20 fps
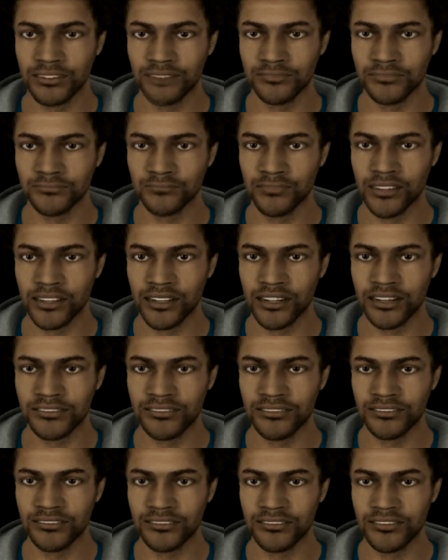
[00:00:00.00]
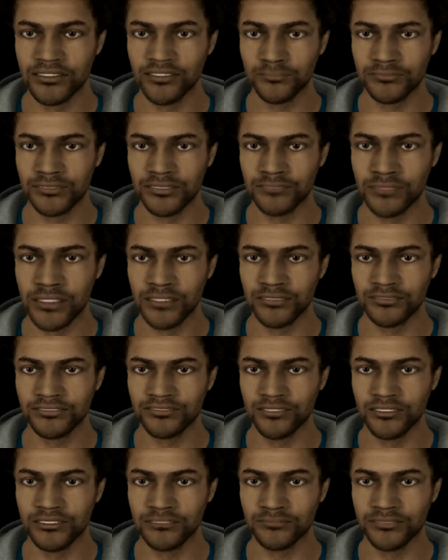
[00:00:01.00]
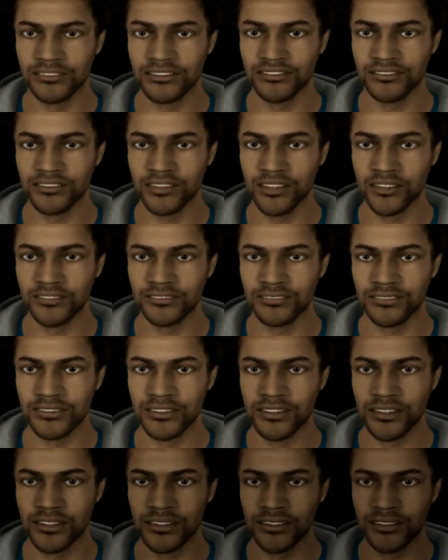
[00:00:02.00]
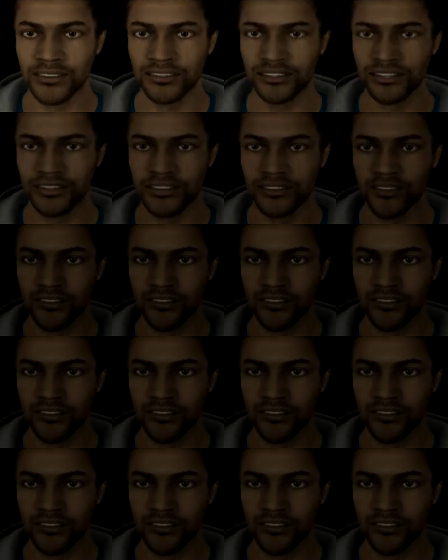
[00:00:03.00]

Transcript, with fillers: baby bond, that would be about $20 billion a